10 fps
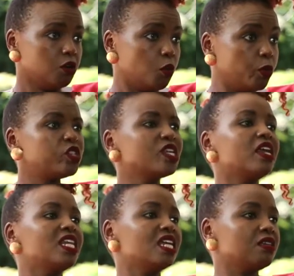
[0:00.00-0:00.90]
which is
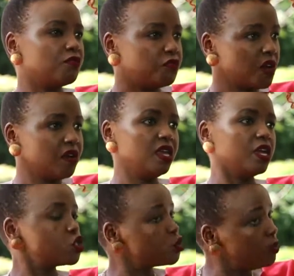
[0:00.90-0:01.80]
another very
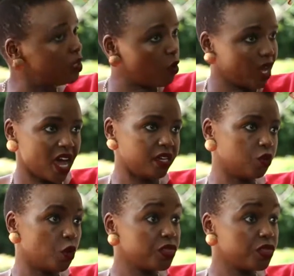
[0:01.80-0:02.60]
extremely organic,